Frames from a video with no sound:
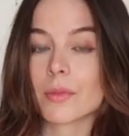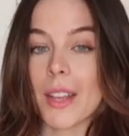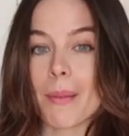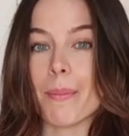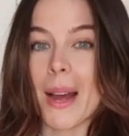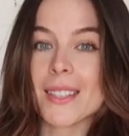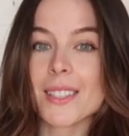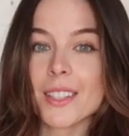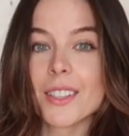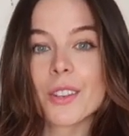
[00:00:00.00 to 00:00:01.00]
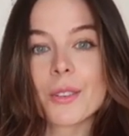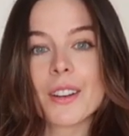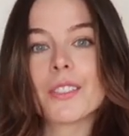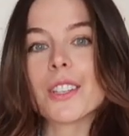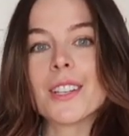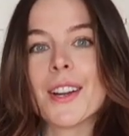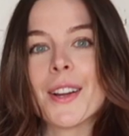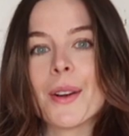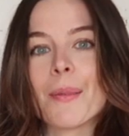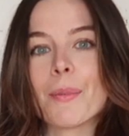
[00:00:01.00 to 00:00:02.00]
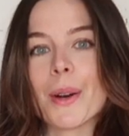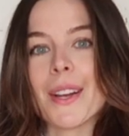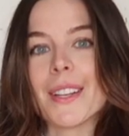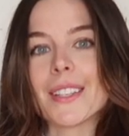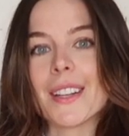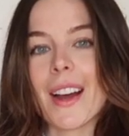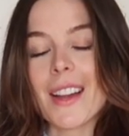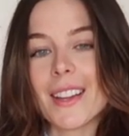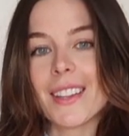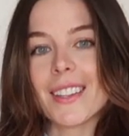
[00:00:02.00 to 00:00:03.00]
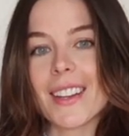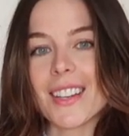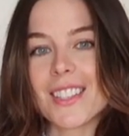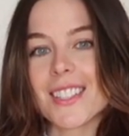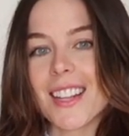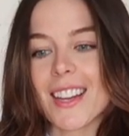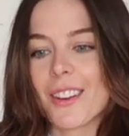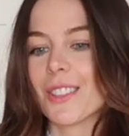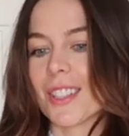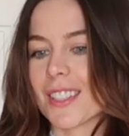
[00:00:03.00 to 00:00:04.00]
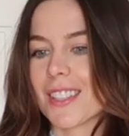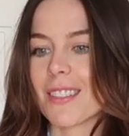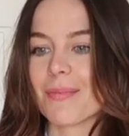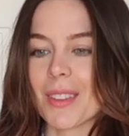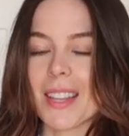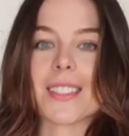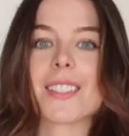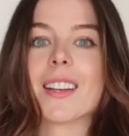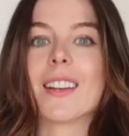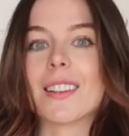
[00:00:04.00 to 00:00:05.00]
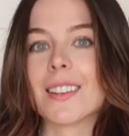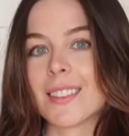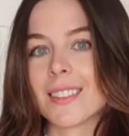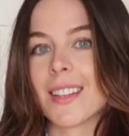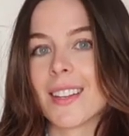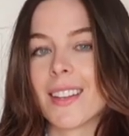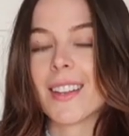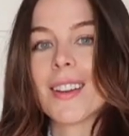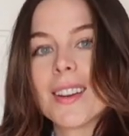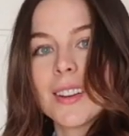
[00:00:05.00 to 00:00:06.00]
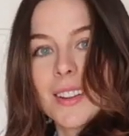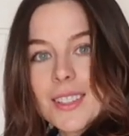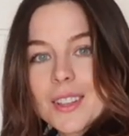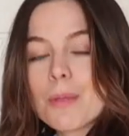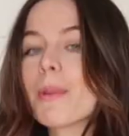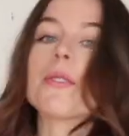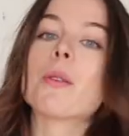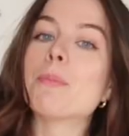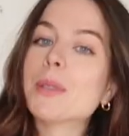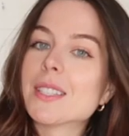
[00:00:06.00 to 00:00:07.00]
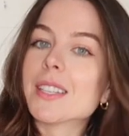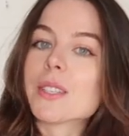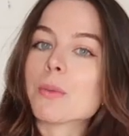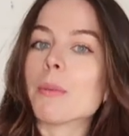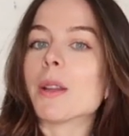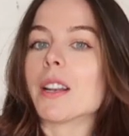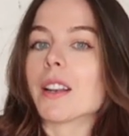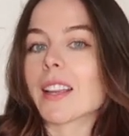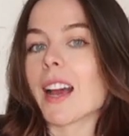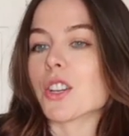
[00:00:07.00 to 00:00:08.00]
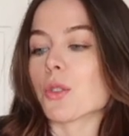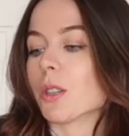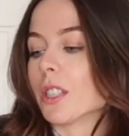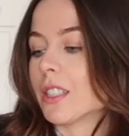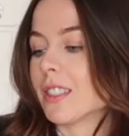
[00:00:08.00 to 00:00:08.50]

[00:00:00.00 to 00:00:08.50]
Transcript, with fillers: like masculine or whatever, but I, I just like how it looks. It's a, it's a little bit of a businesswoman casual.